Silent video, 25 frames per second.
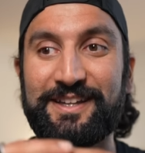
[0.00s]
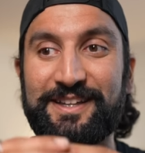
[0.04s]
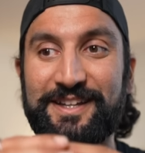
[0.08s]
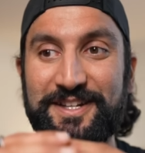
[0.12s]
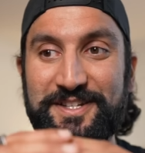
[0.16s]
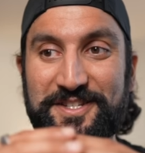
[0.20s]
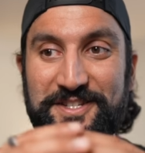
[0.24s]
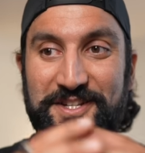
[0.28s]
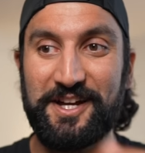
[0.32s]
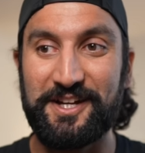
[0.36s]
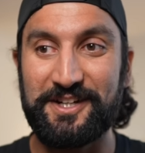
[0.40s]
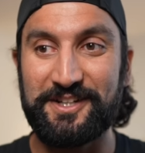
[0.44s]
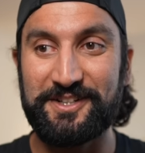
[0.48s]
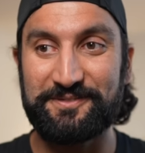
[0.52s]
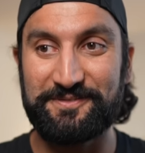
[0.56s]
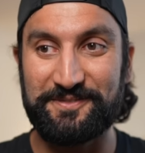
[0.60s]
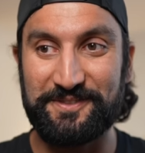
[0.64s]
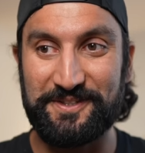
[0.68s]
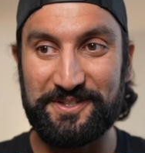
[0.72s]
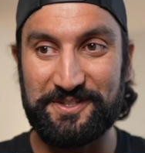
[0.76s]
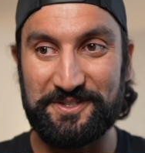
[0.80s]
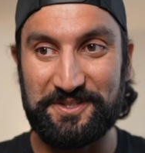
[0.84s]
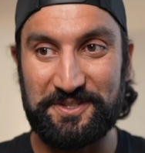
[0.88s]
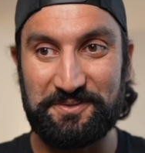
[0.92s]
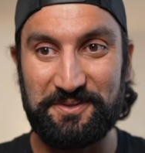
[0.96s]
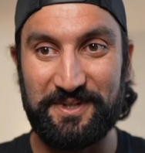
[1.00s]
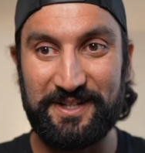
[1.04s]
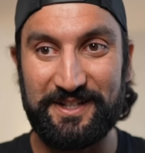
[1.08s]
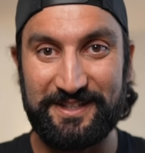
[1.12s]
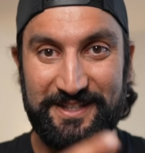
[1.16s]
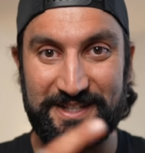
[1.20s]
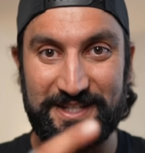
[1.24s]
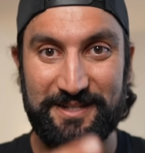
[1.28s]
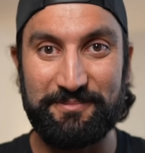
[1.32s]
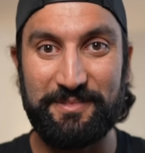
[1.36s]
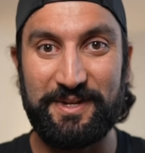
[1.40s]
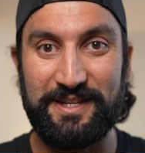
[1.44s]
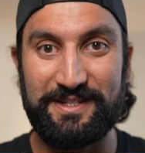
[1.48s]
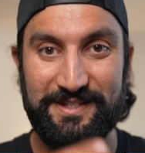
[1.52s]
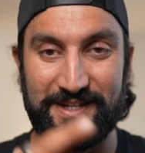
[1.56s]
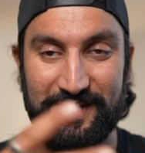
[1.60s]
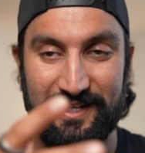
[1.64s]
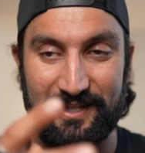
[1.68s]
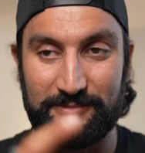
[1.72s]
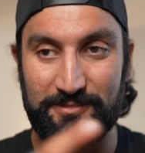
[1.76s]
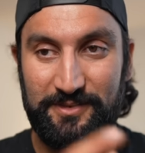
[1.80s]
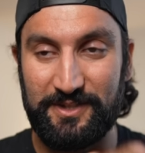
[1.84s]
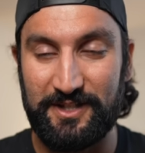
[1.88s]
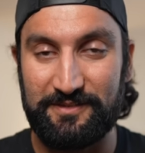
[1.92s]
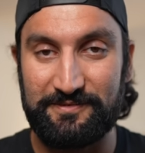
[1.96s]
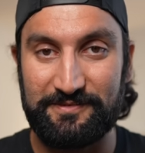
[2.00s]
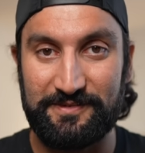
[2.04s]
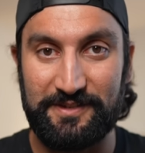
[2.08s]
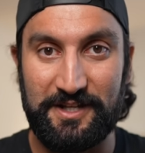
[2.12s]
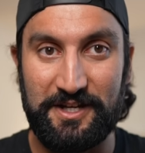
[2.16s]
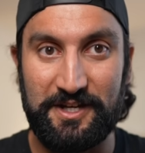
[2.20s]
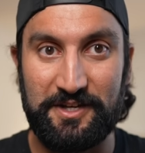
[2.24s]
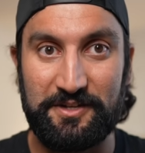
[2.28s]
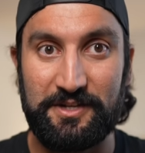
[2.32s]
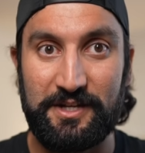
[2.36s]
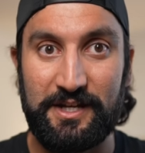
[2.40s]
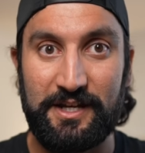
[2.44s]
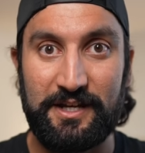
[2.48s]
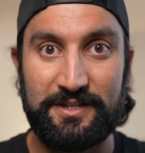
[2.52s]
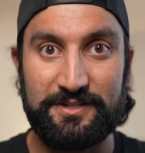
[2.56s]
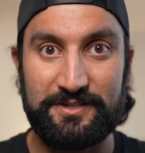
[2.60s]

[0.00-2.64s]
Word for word: that's not good for you. You wanna keep maintaining blood flow.